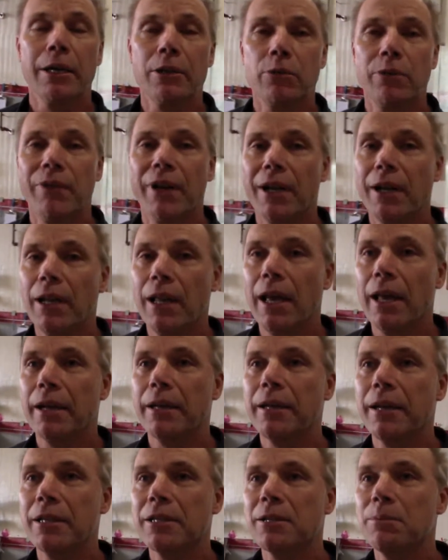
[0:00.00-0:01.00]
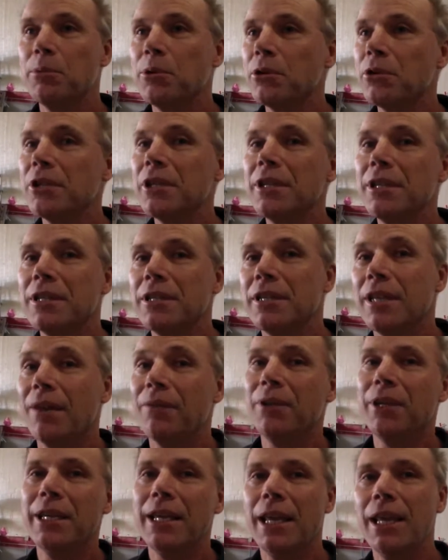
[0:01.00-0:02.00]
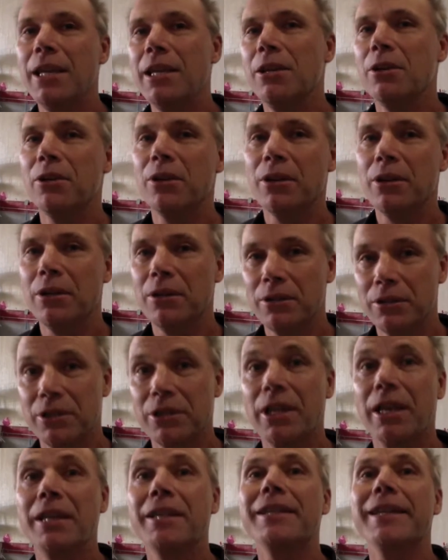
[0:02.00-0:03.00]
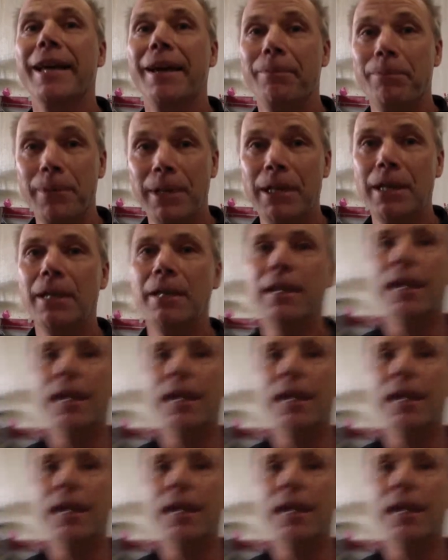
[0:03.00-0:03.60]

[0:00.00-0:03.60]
Because we've had a lot of customers in 70, 80-year-olds that need